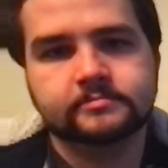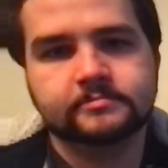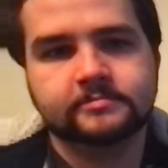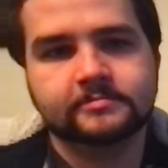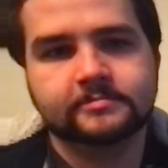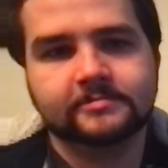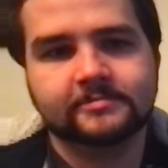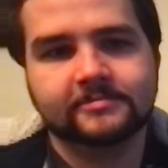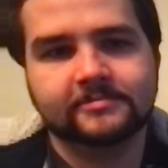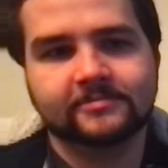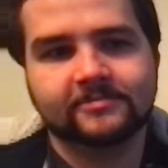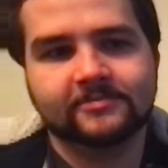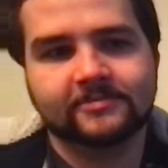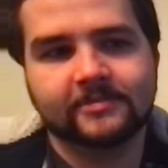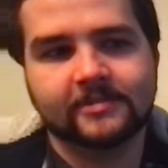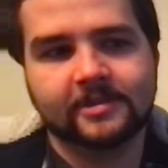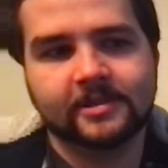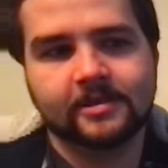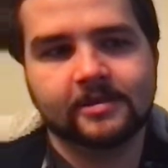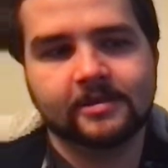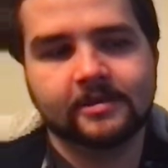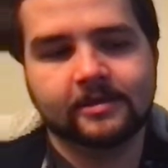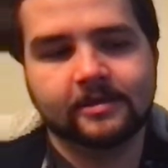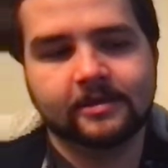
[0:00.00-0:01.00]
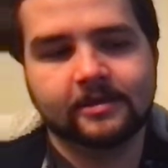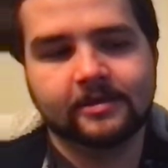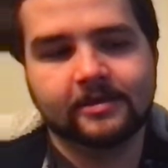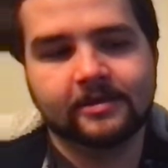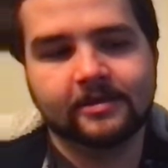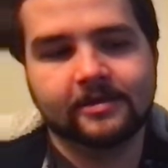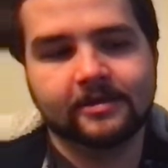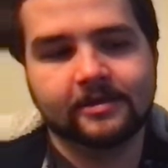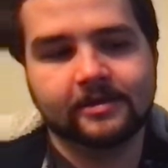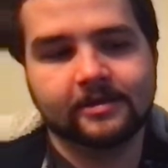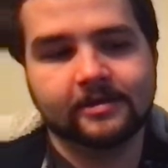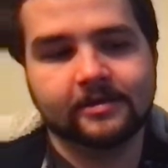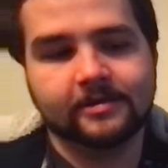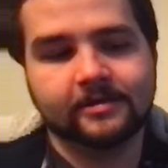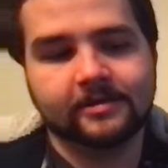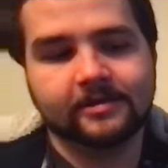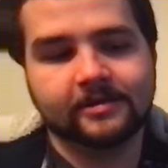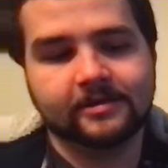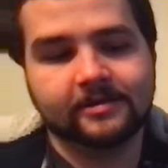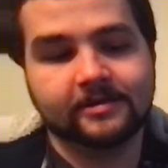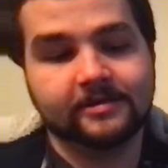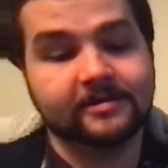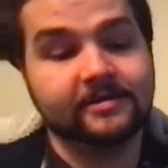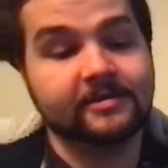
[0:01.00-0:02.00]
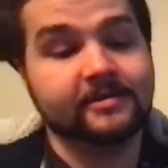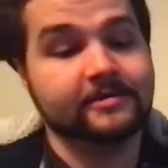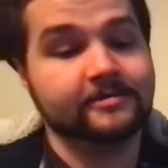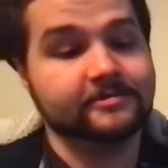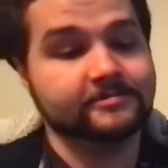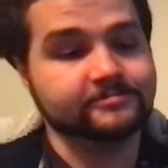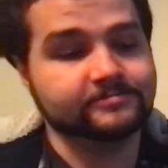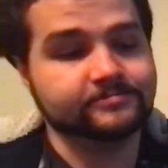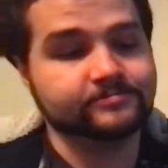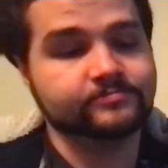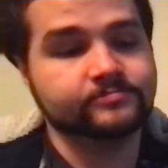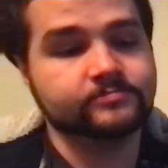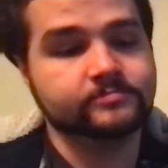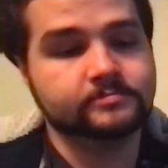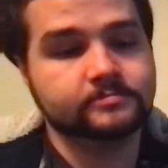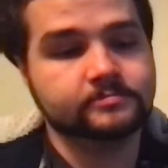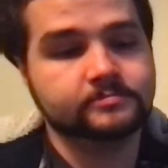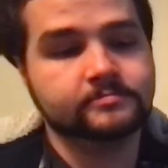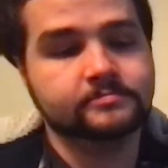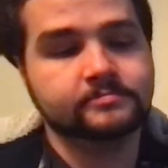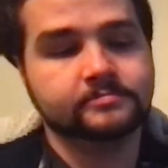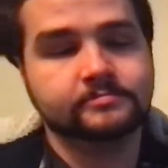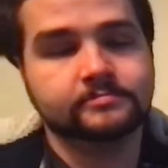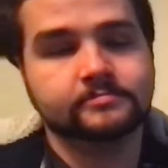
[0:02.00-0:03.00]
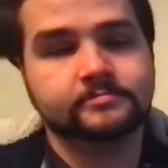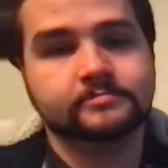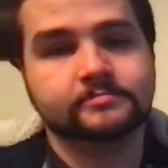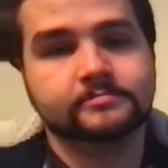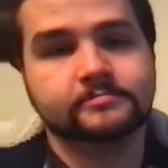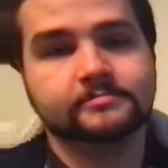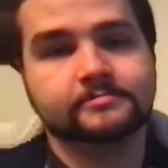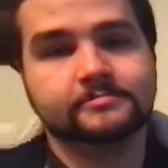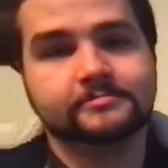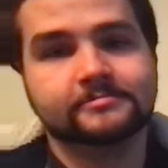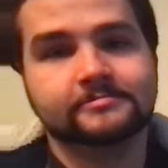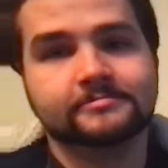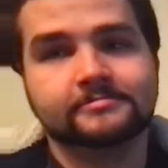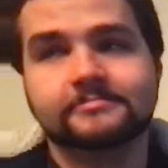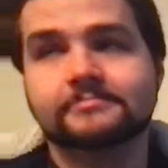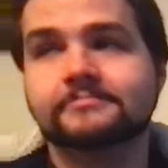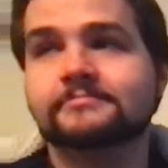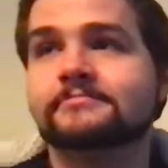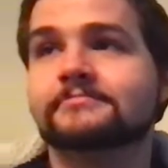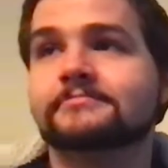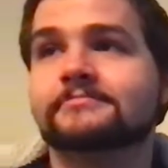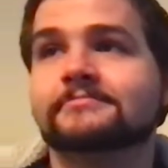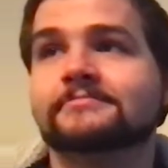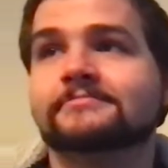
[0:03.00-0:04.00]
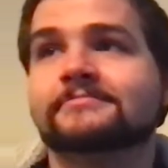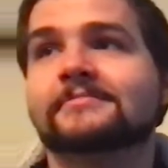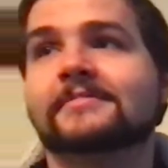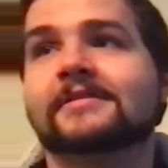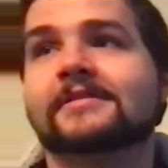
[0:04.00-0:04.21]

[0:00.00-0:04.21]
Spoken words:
The person shown says nothing.